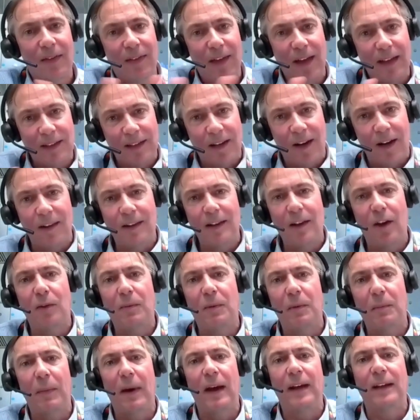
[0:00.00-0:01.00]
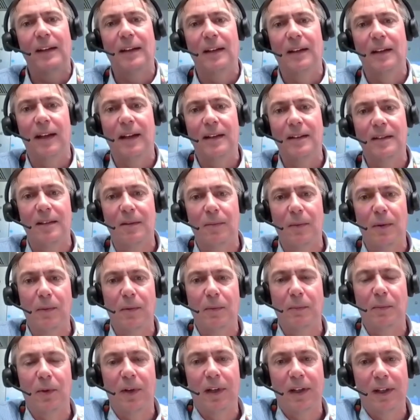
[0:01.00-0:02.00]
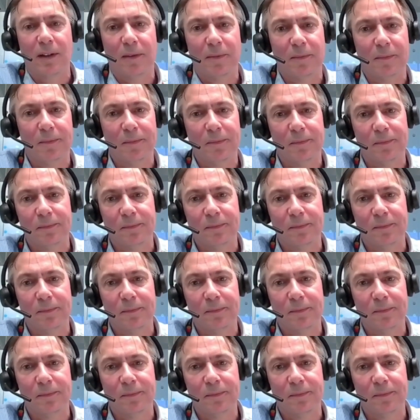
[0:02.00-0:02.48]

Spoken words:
that's kind of the open banking lens that we would bring.